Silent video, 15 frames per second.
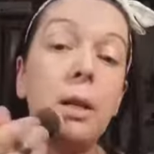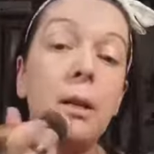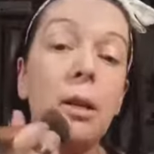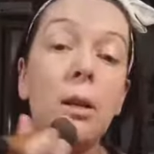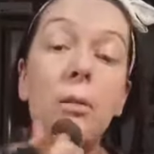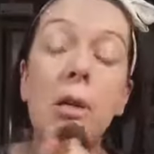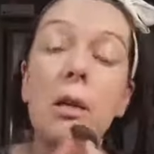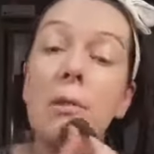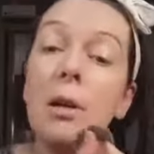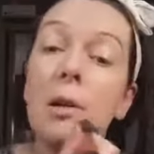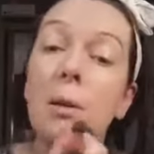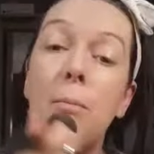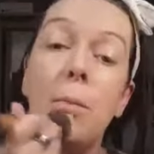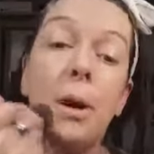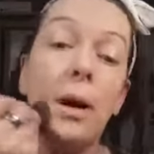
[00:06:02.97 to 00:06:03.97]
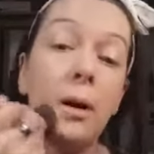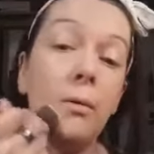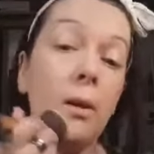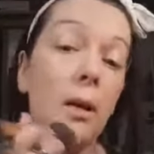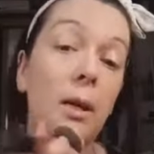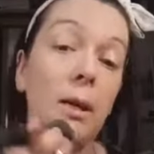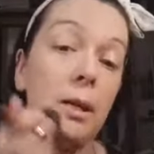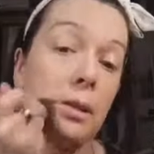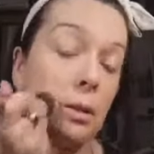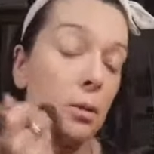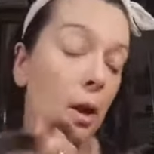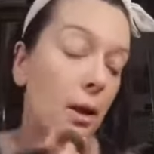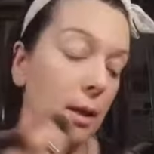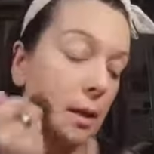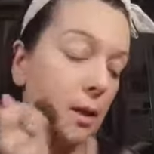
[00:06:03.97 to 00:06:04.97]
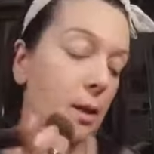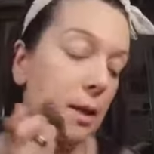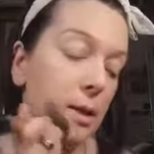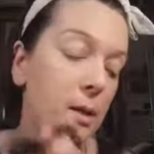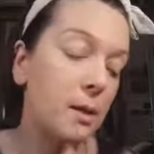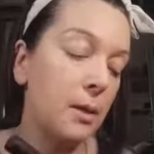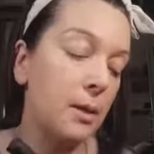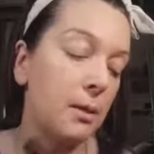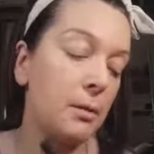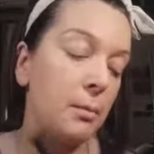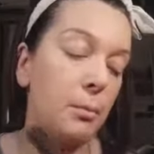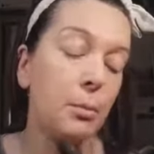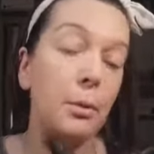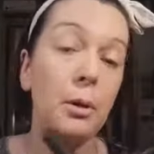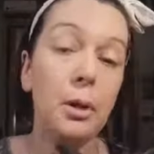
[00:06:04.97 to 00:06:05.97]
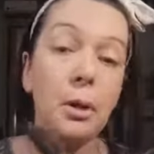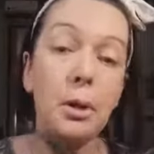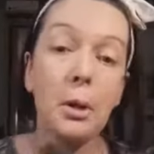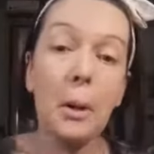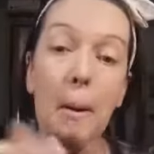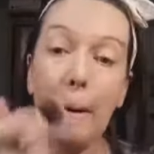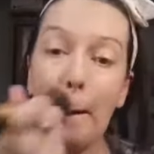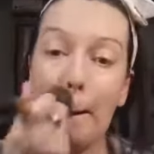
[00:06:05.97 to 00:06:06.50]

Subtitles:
for you. But I really do like this brush.